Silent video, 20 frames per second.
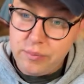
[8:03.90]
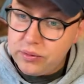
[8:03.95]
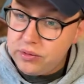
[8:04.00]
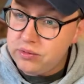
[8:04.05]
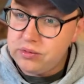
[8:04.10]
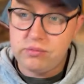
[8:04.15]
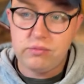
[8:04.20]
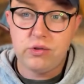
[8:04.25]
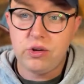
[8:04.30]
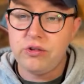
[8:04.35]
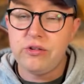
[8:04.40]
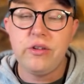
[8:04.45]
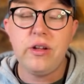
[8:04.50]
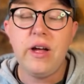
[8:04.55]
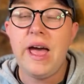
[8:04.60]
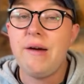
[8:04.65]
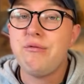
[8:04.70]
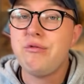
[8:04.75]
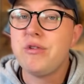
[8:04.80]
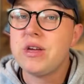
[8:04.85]
but doesn't
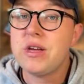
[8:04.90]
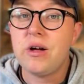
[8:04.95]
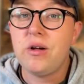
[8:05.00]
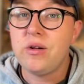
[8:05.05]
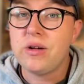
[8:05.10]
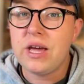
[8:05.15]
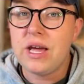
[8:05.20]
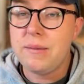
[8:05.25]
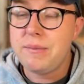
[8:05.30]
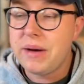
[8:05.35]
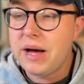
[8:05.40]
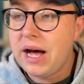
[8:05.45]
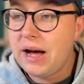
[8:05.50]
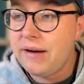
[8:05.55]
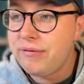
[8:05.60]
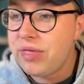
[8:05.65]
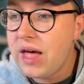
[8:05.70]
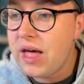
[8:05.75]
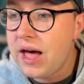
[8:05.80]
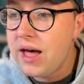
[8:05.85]
every goalkeeper
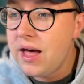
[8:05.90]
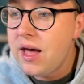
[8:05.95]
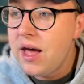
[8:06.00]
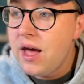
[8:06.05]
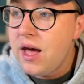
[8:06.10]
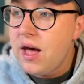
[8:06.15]
have that?